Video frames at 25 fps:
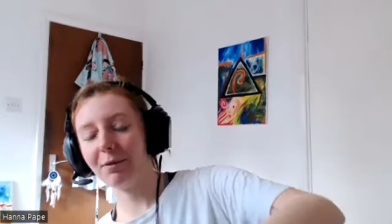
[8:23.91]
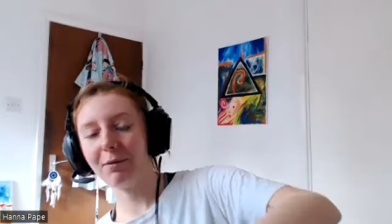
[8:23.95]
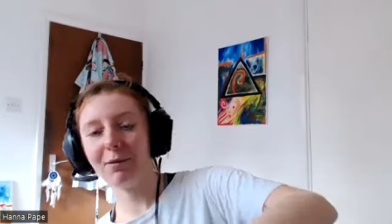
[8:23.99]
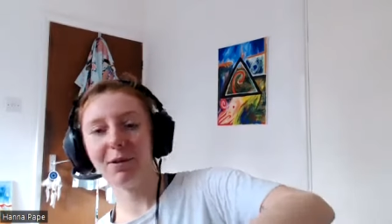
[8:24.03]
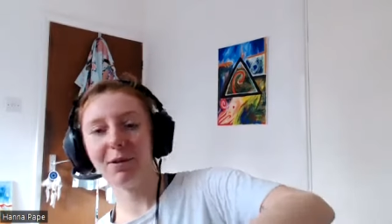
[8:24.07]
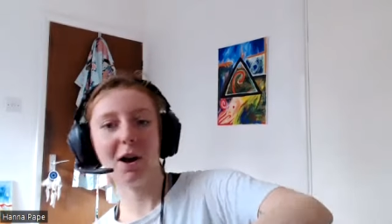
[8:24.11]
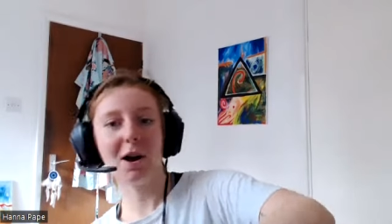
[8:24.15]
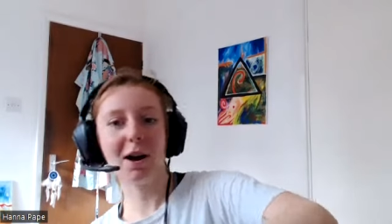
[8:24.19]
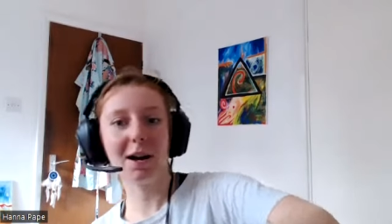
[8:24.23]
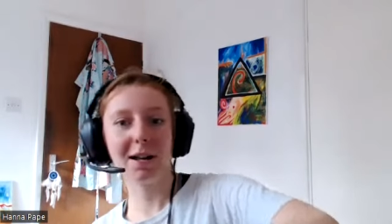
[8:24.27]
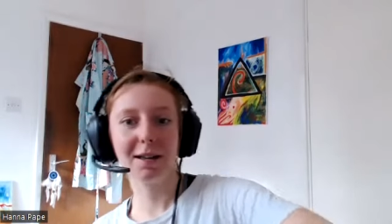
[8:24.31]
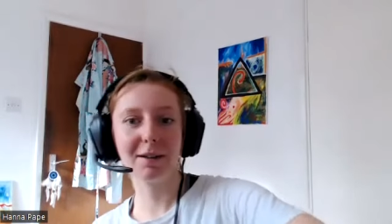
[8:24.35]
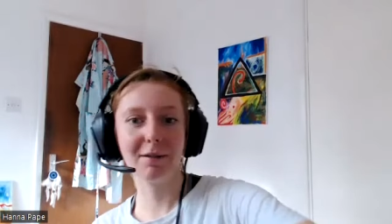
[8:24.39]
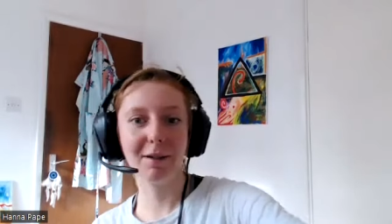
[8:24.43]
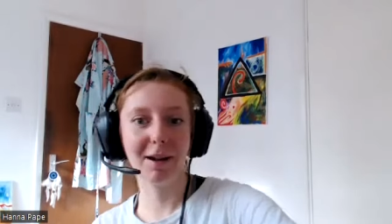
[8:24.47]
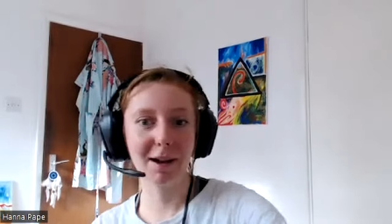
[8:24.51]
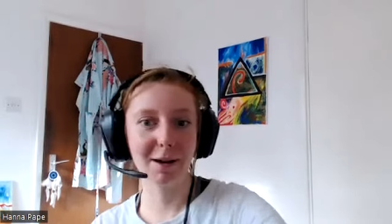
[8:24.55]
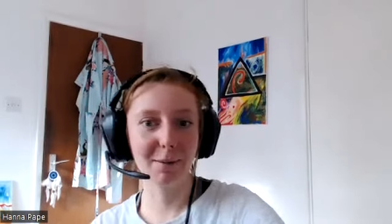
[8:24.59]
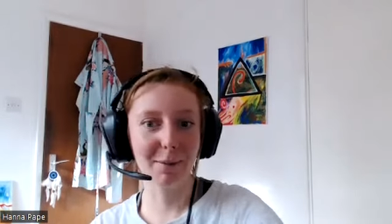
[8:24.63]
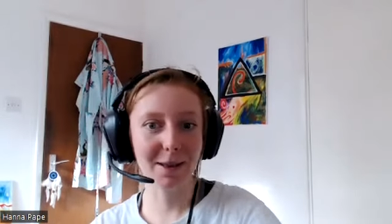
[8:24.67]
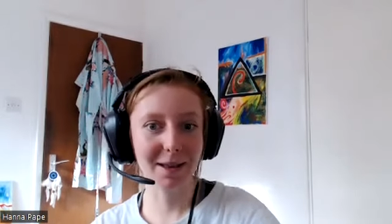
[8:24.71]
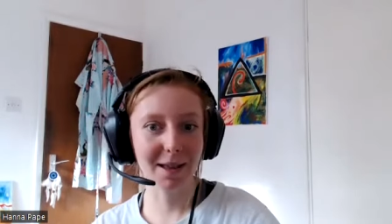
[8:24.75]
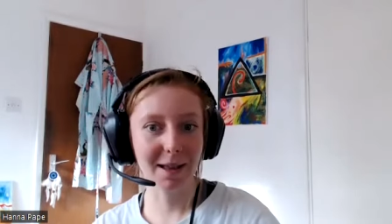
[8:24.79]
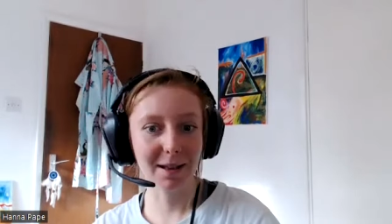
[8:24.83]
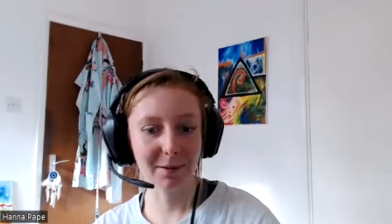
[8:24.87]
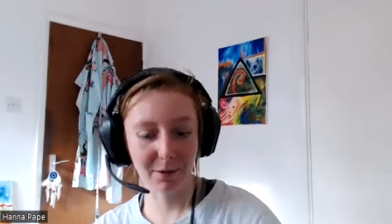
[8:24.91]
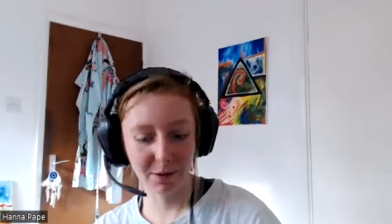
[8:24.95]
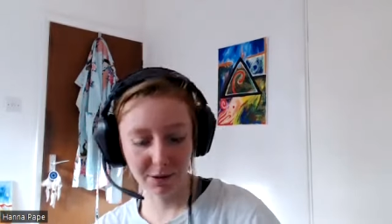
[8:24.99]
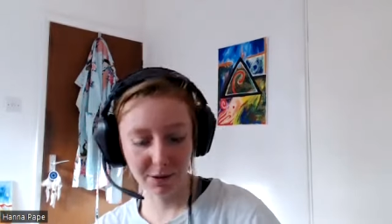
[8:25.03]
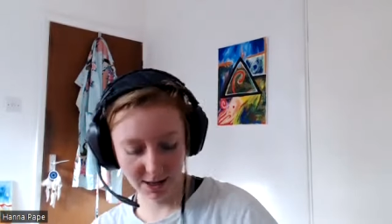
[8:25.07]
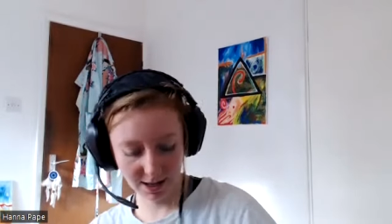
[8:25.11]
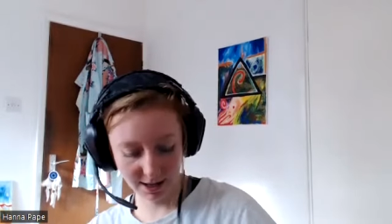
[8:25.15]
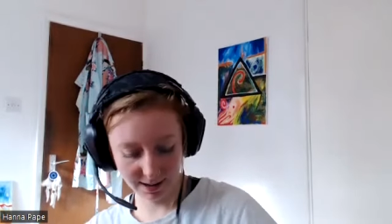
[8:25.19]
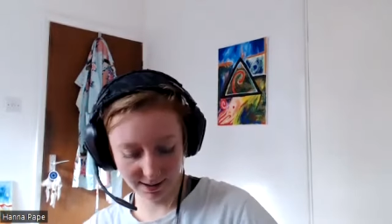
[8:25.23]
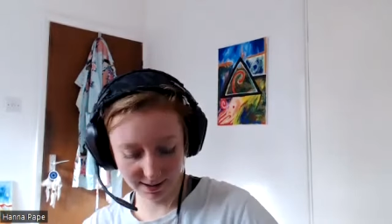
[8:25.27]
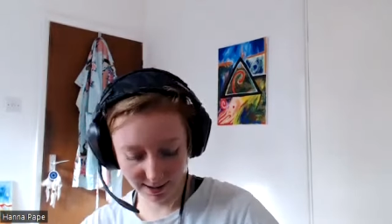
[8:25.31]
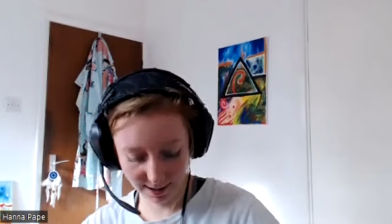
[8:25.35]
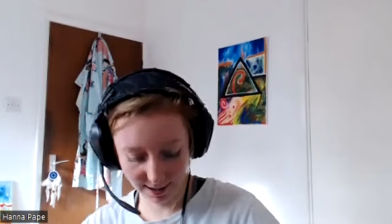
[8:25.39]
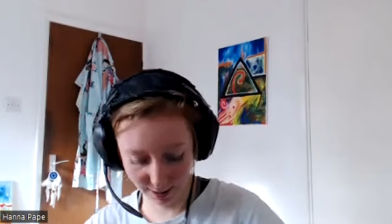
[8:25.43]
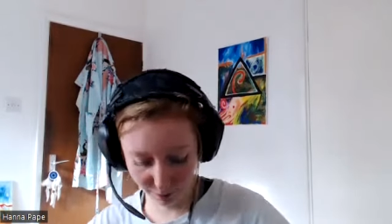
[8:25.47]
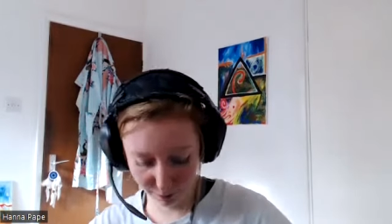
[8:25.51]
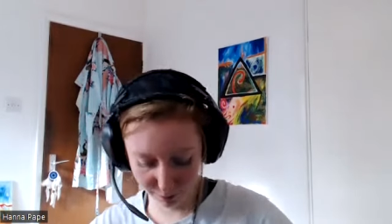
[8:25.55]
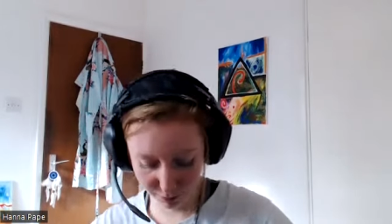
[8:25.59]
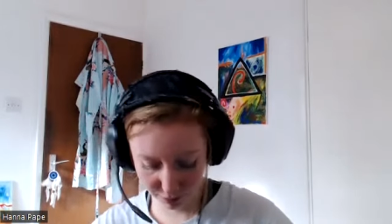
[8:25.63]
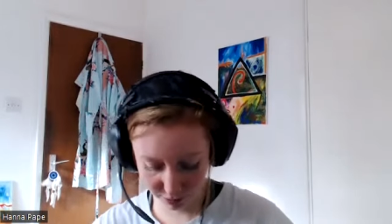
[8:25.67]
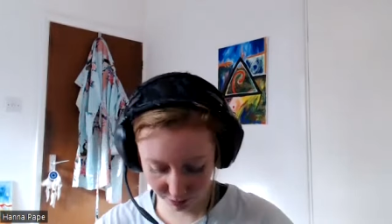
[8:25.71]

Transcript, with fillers: I would highly recommend anyone checks it out.